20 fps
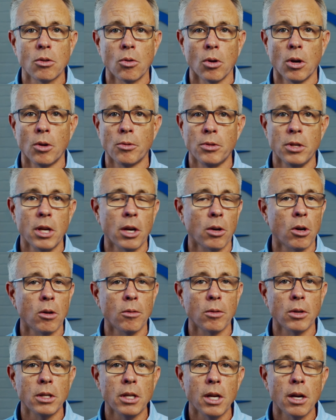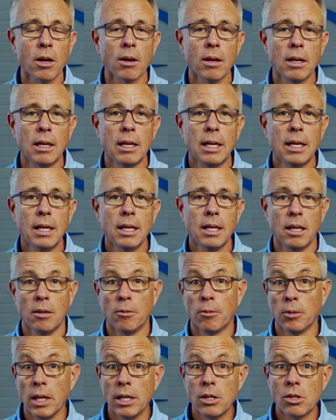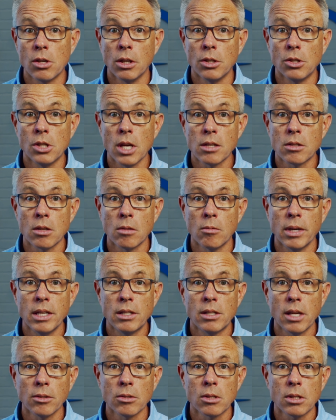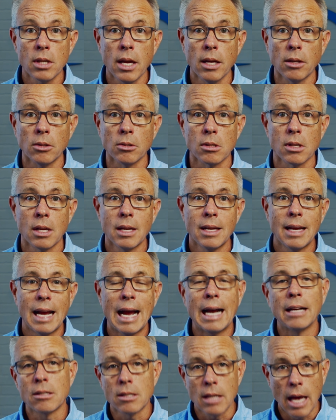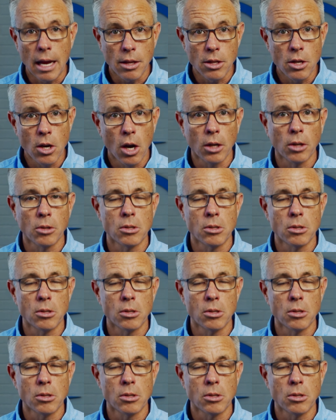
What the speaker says: growth year over year. Inflation-adjusted retail sales outside of the auto